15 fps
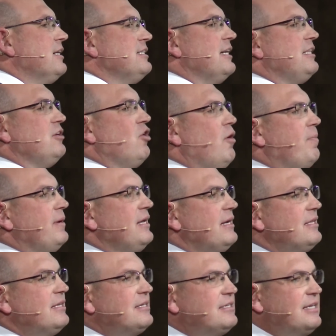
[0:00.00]
Because at the
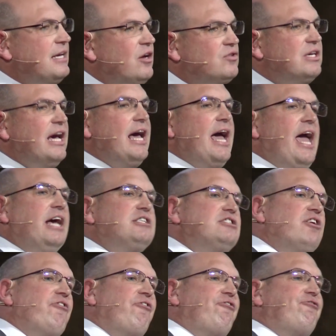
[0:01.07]
opening of the seals is
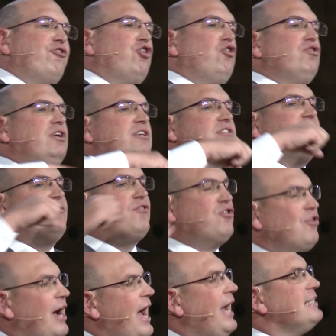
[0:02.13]
the fullness of
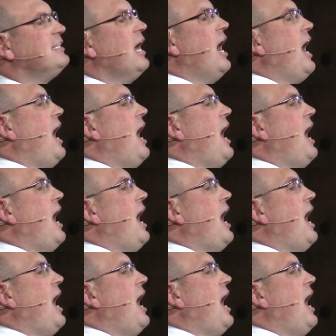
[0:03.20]
Christ